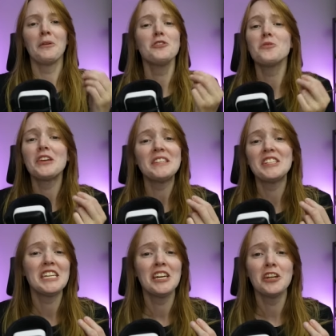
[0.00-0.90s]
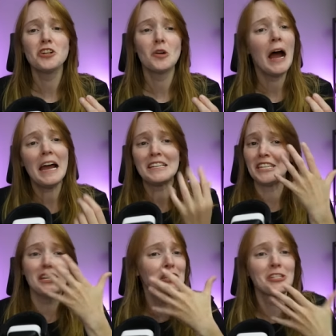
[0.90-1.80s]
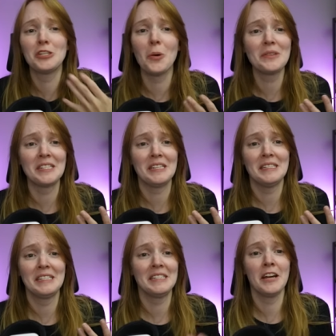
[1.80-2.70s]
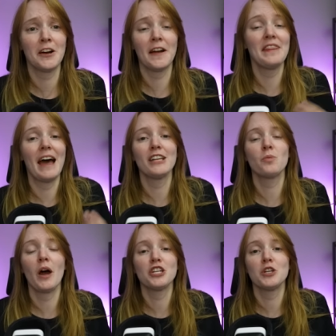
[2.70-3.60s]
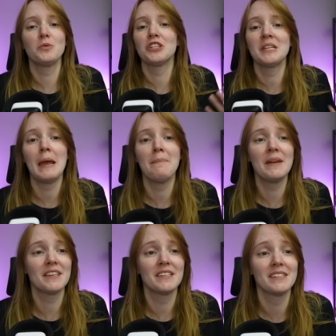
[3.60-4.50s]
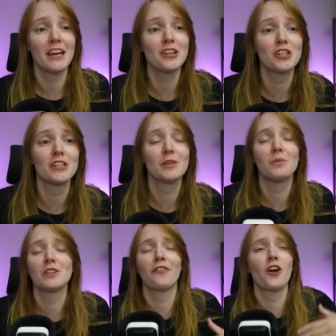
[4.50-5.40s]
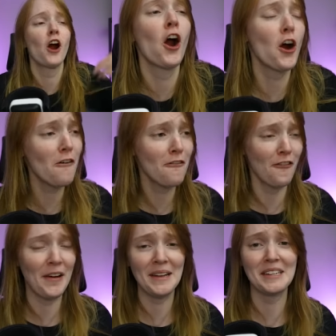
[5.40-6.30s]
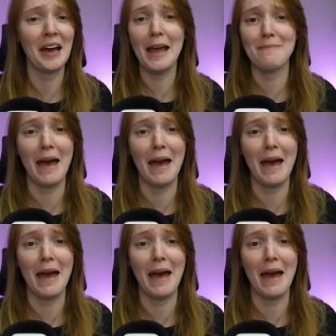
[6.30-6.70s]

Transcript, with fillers: But you can see it in her eyes. It's so sincere, and that's why she was taping the sessions. It was for her fun time